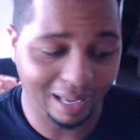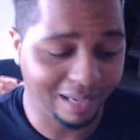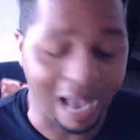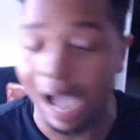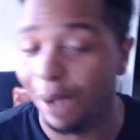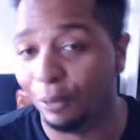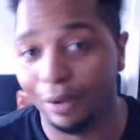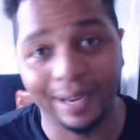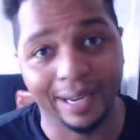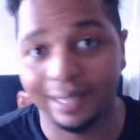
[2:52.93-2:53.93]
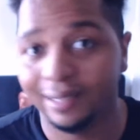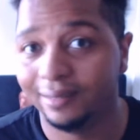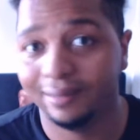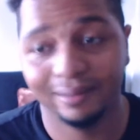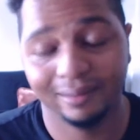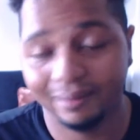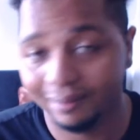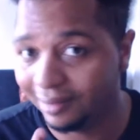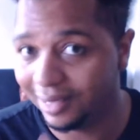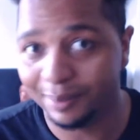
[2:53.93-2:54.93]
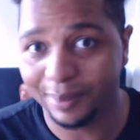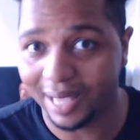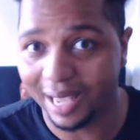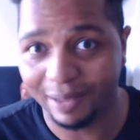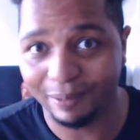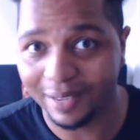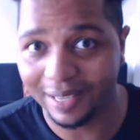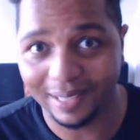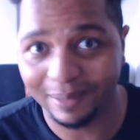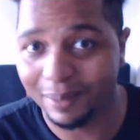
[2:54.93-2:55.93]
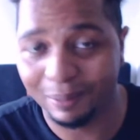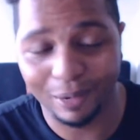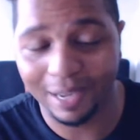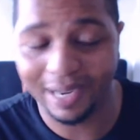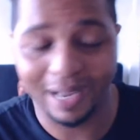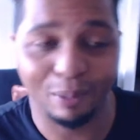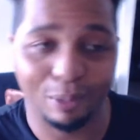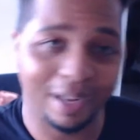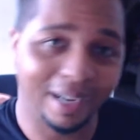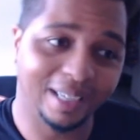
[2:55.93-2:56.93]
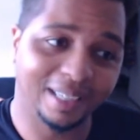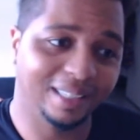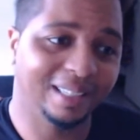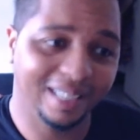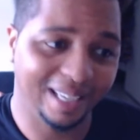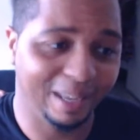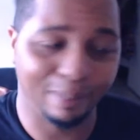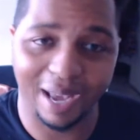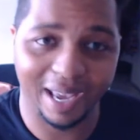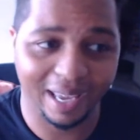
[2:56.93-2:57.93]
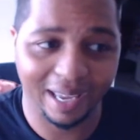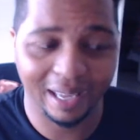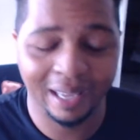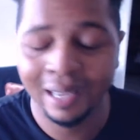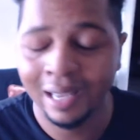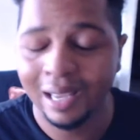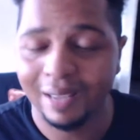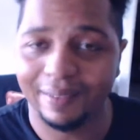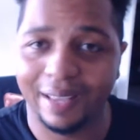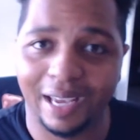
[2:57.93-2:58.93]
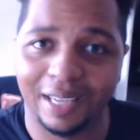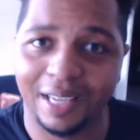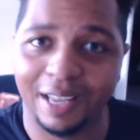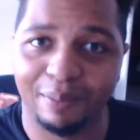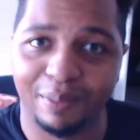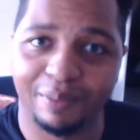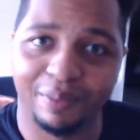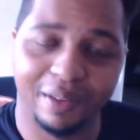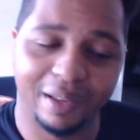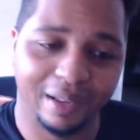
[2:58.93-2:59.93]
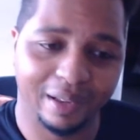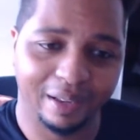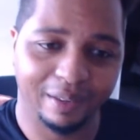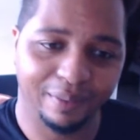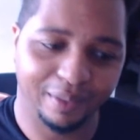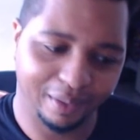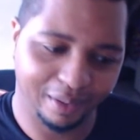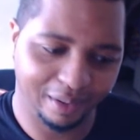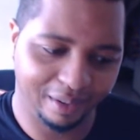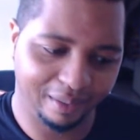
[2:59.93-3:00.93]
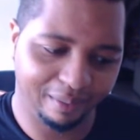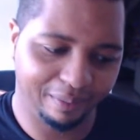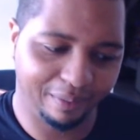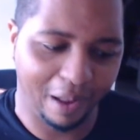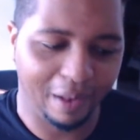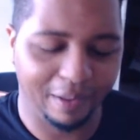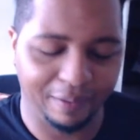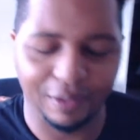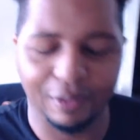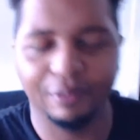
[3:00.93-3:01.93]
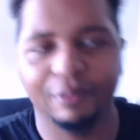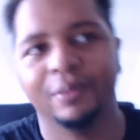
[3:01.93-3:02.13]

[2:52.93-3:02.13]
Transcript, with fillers: I'm ready. This is my game face. I'm, I'm ready. I'm ready to, to get back in. If you guys have been, uh, if you're follow, if you